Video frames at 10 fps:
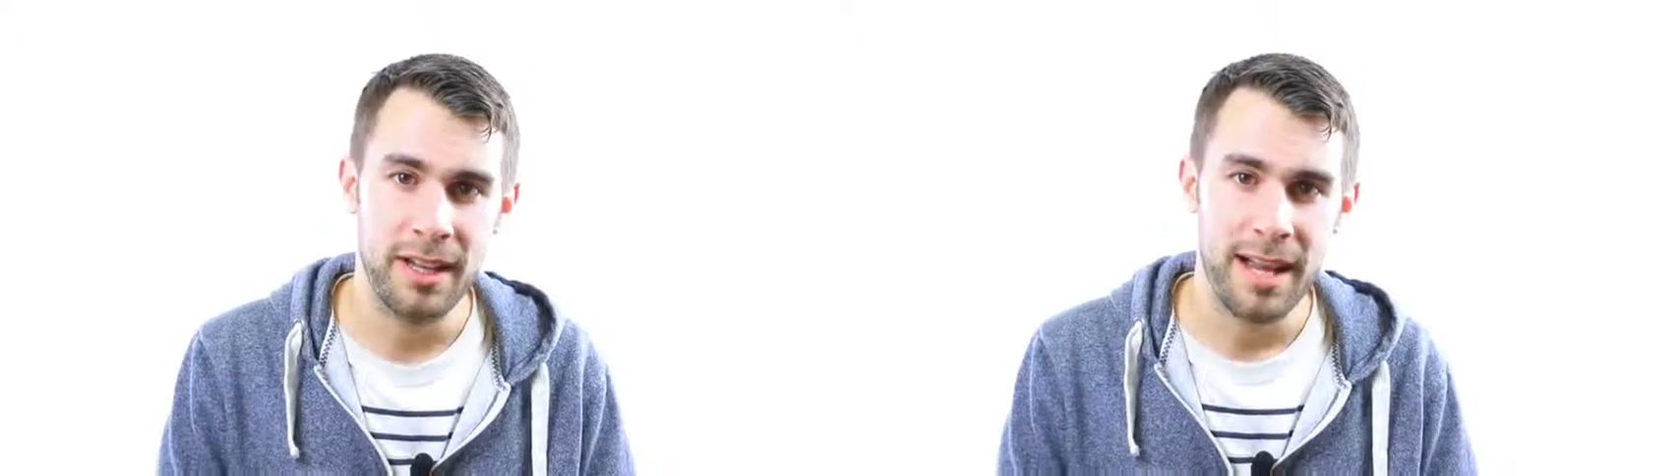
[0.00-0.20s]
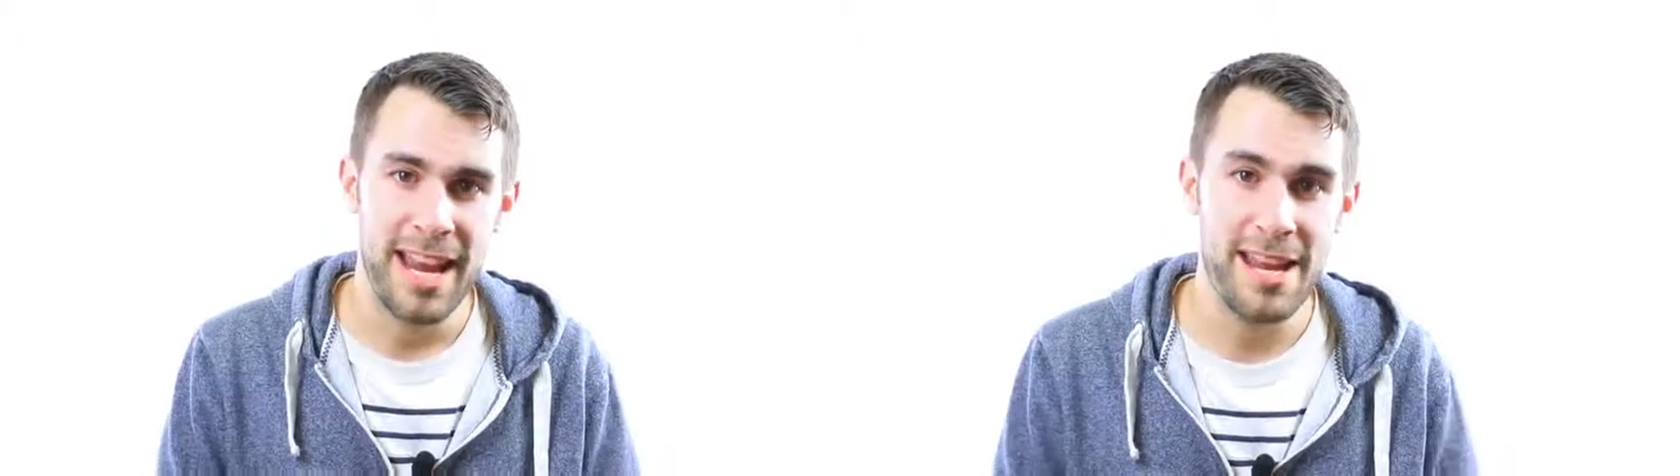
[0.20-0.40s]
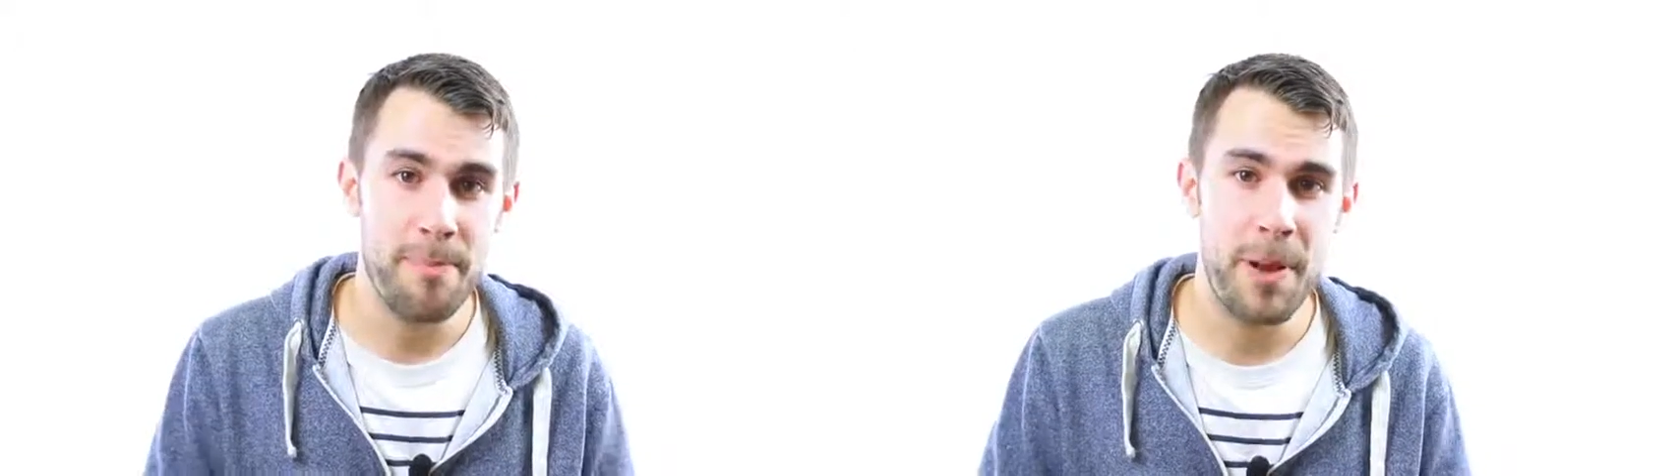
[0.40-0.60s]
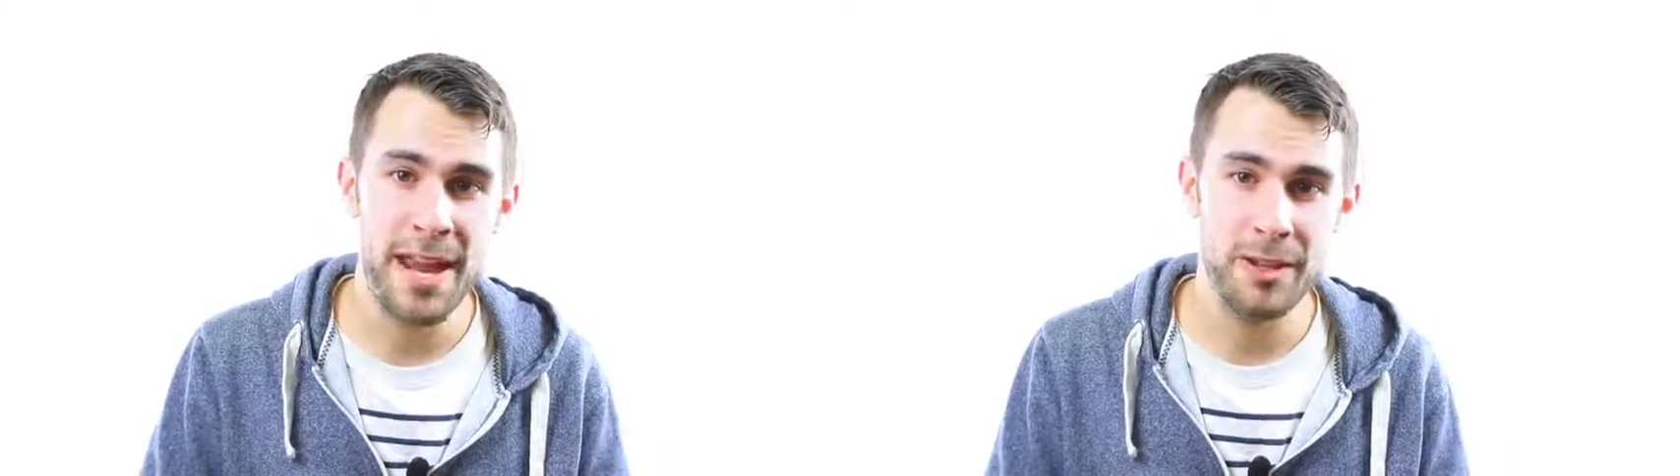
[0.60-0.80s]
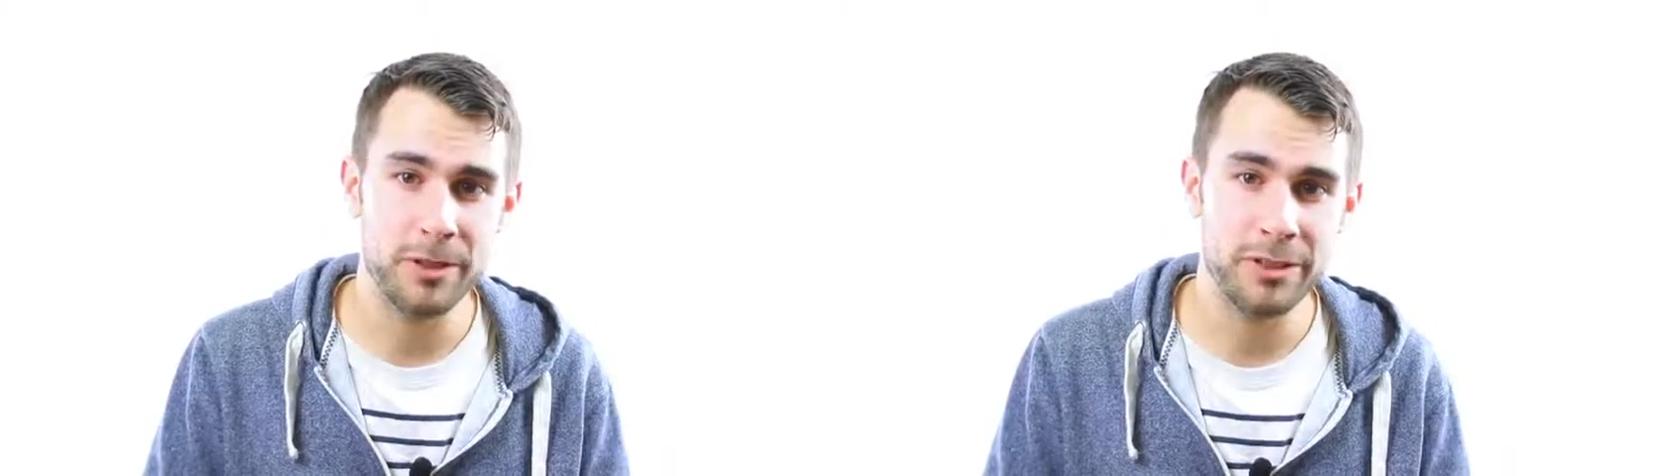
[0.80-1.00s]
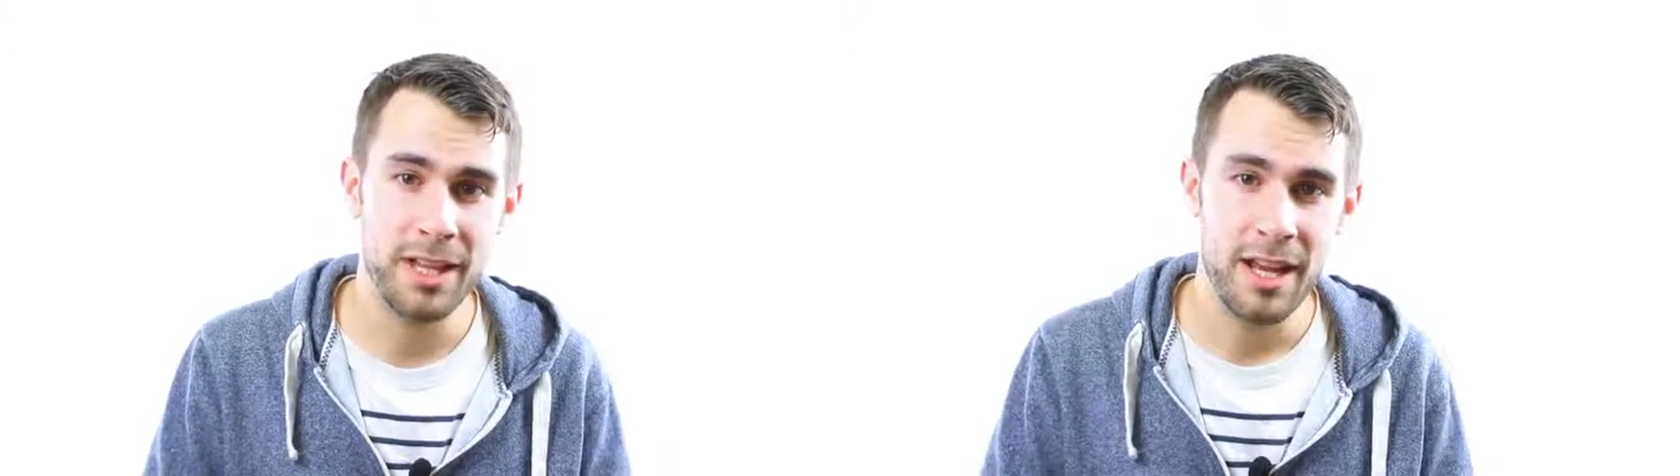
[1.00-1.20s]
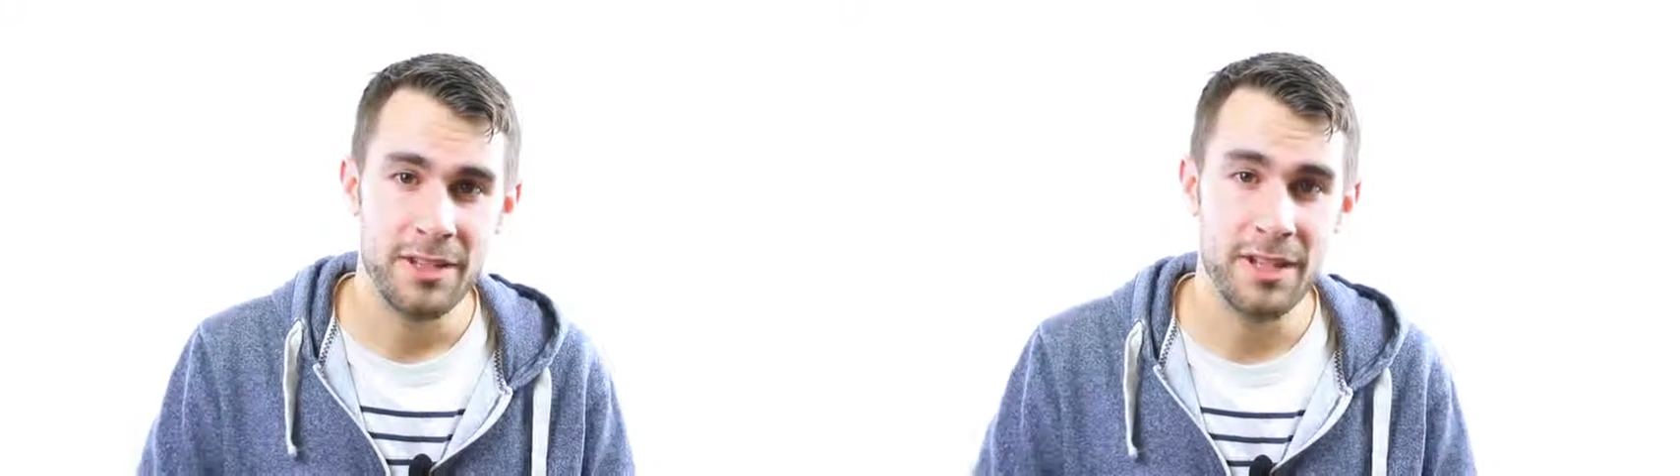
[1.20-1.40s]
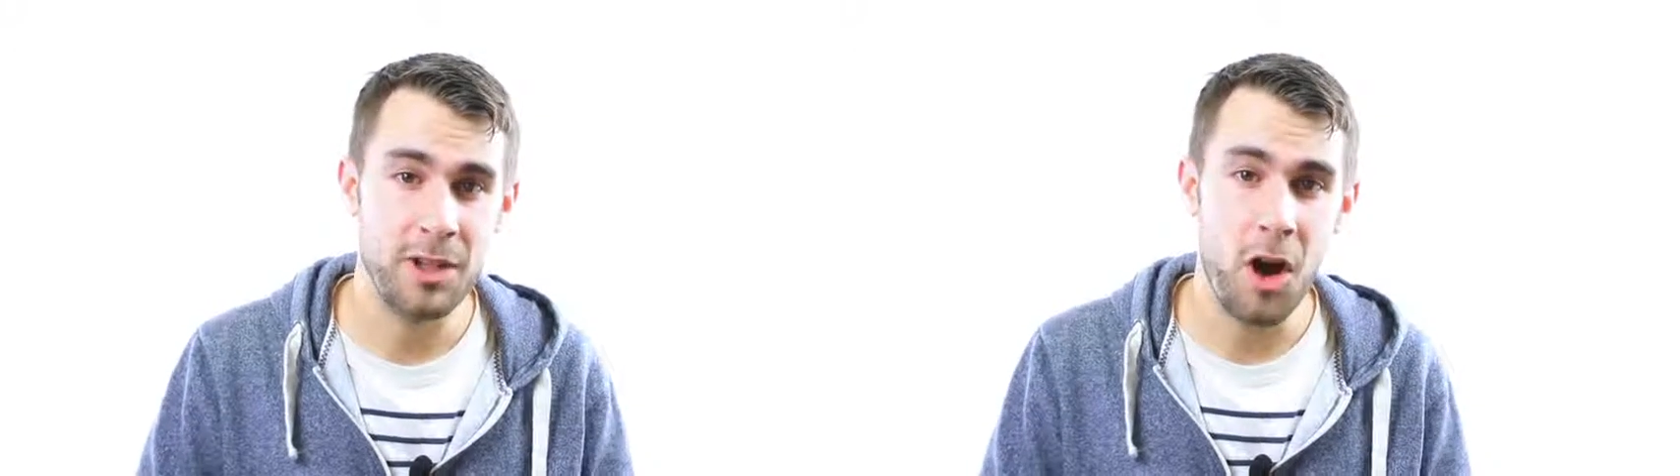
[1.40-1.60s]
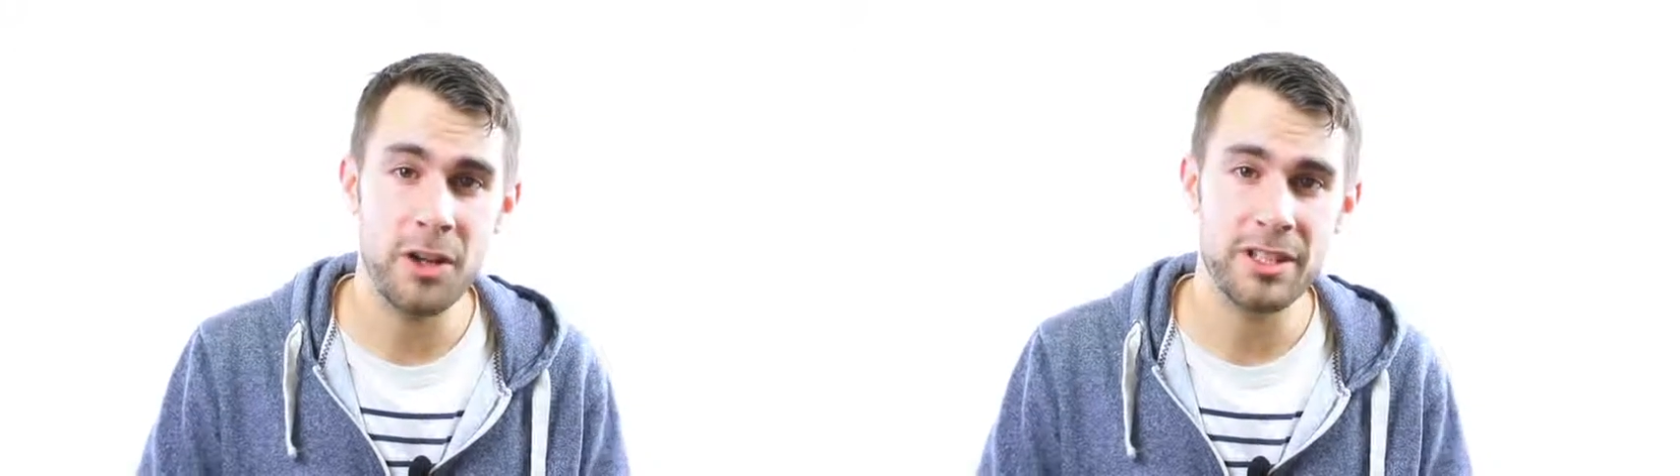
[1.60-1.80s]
He appealed to God,